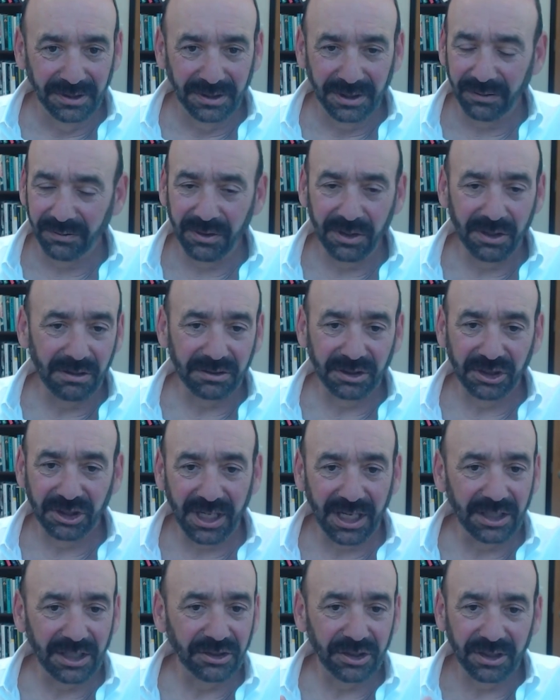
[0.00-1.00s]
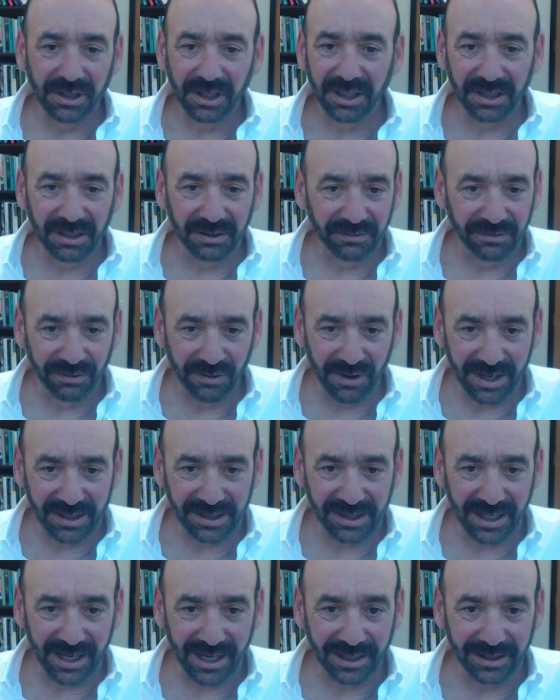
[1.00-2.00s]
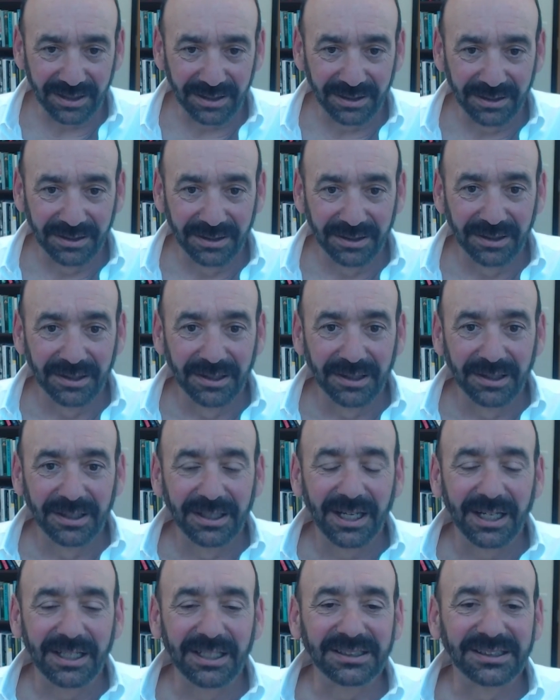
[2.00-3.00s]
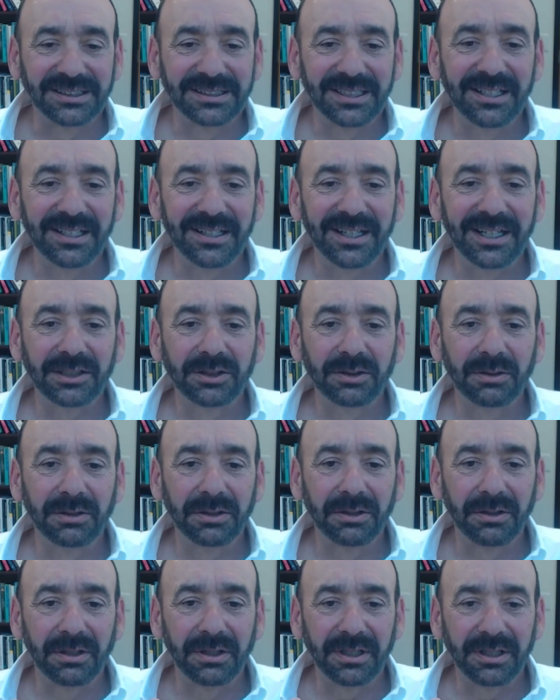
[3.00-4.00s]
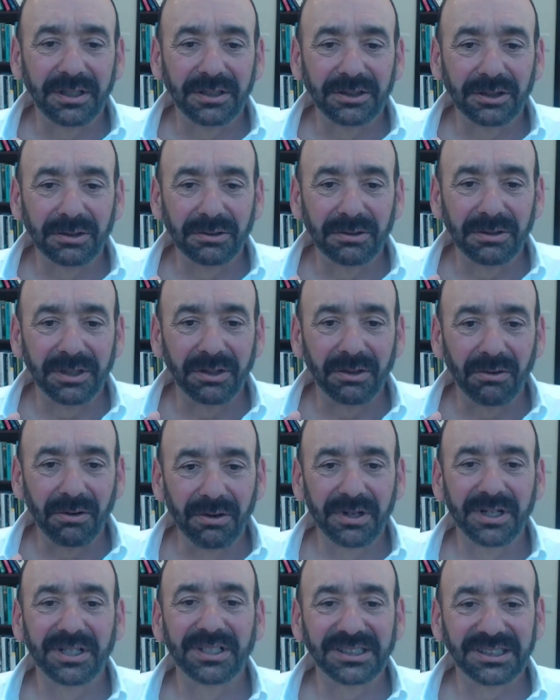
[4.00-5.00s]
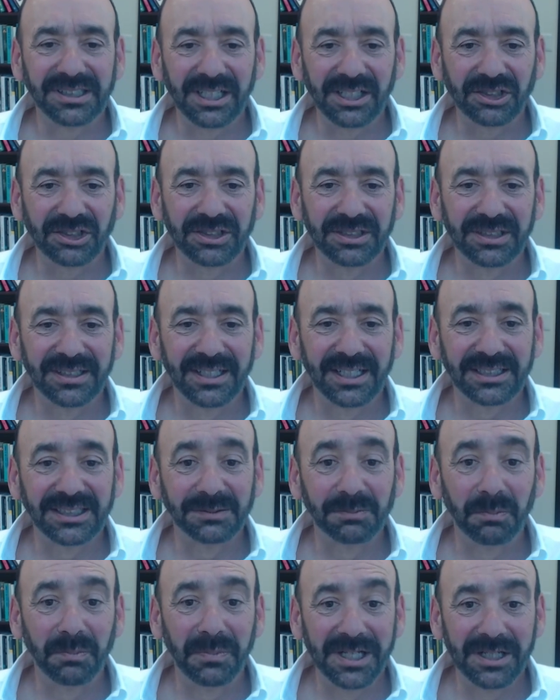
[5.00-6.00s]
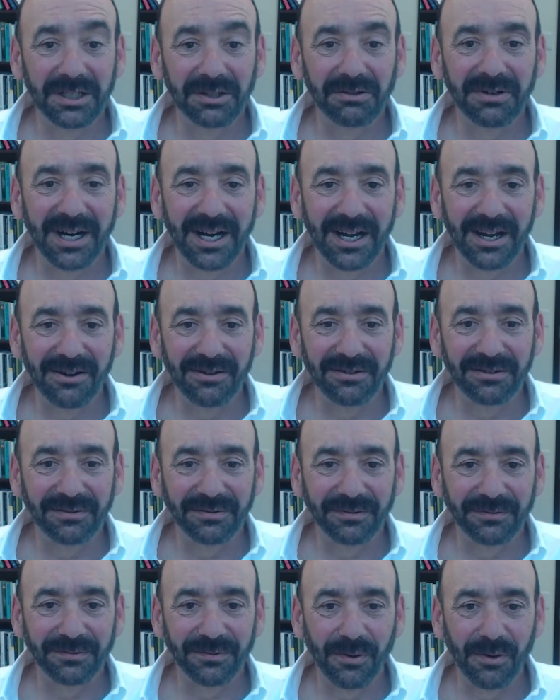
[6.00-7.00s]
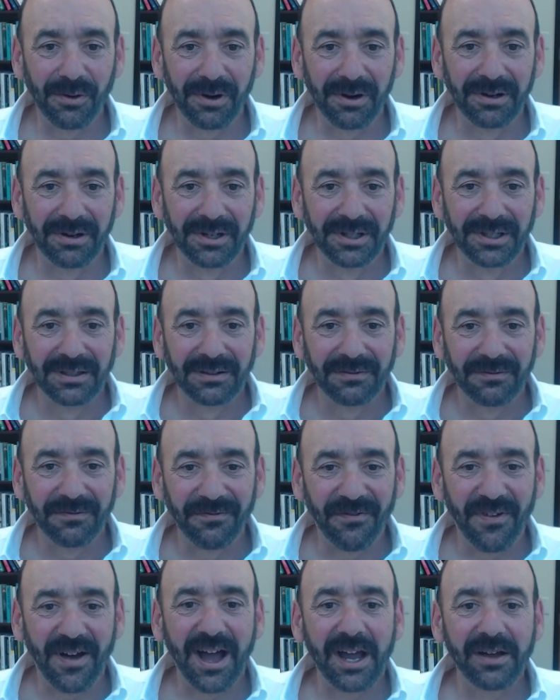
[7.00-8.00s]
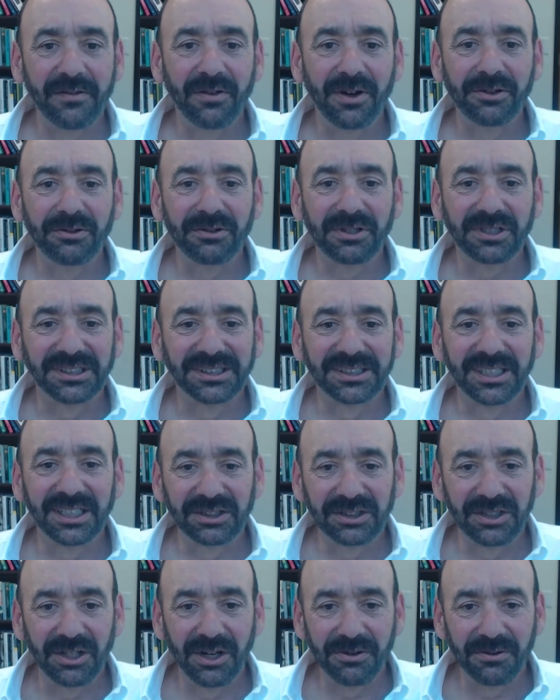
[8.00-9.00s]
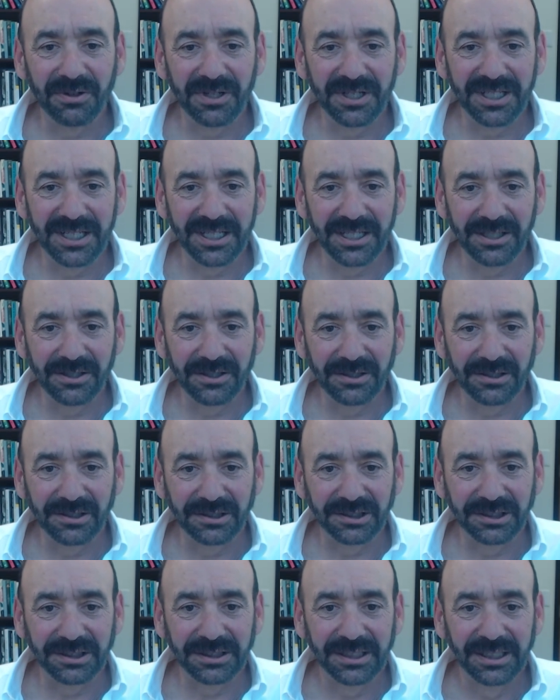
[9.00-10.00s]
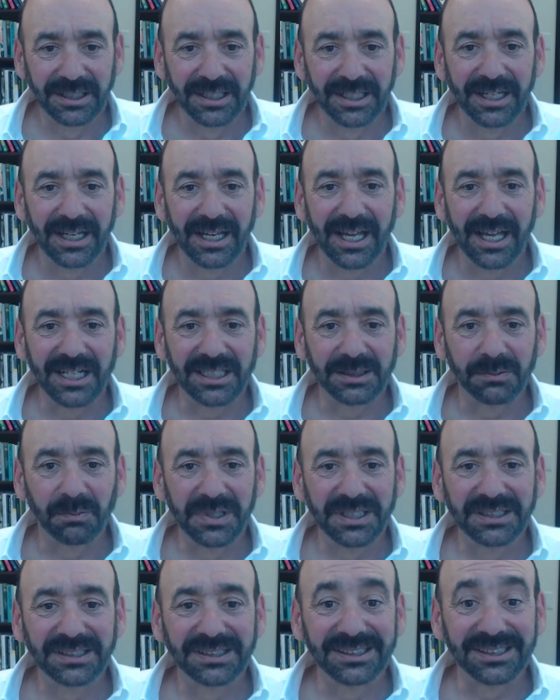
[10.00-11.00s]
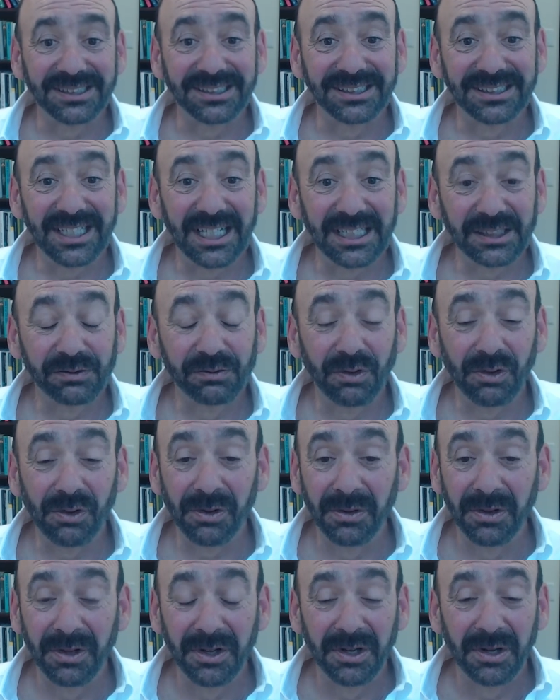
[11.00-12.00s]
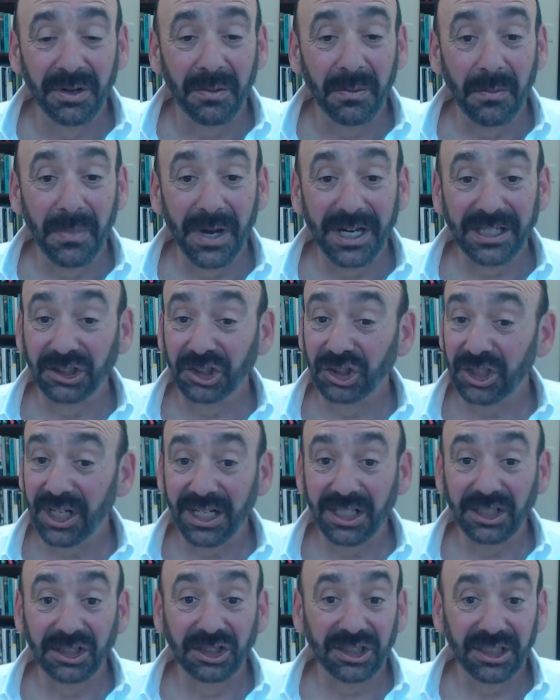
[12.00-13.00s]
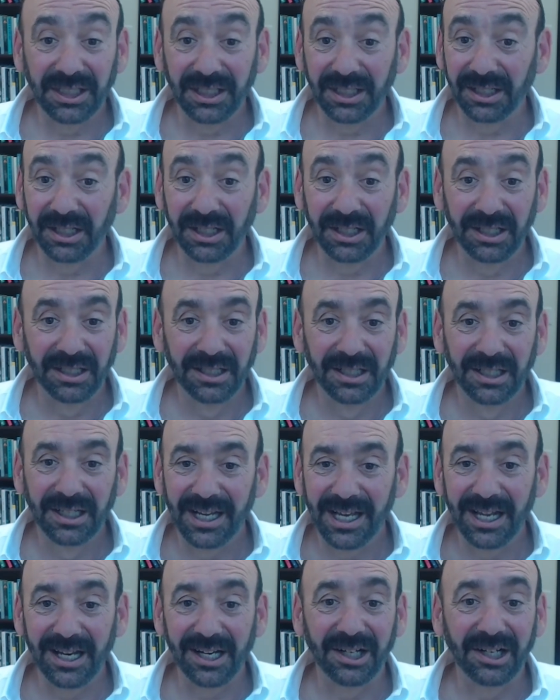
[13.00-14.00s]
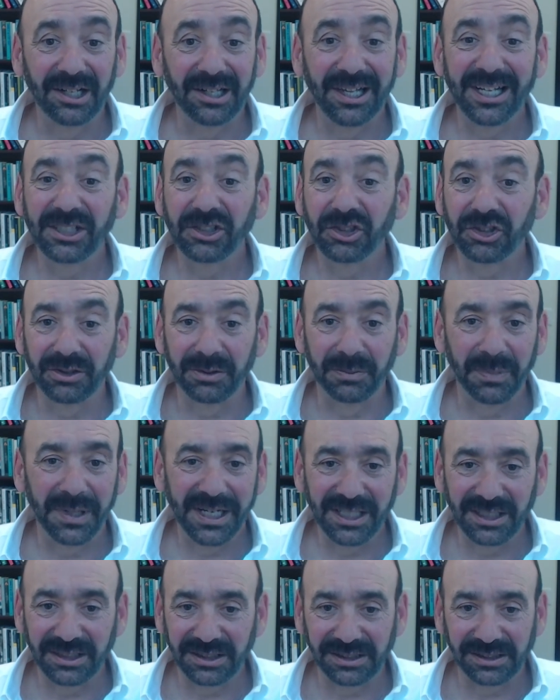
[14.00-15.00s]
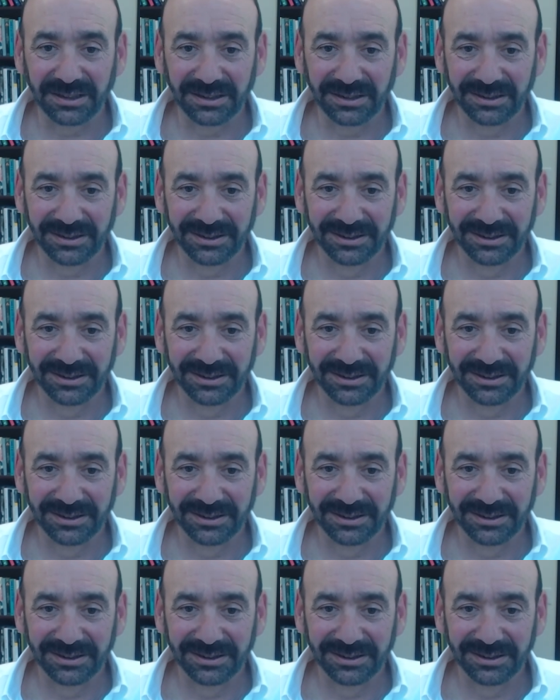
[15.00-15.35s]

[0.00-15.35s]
If you don't change, you're going to confront that. And you say that to an to an organization that's been around for 500, 600 years and has been successful by changing at a glacial pace.